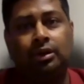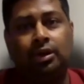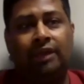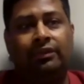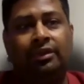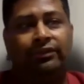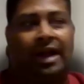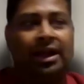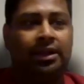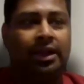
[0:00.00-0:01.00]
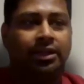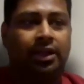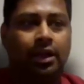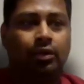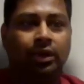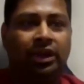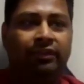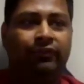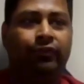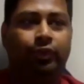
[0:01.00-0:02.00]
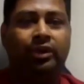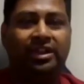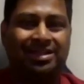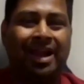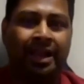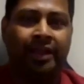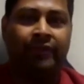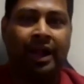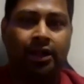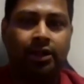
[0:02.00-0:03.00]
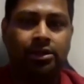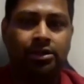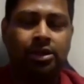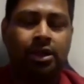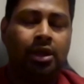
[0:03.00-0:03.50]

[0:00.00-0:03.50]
given the fact that there are only few deciding factors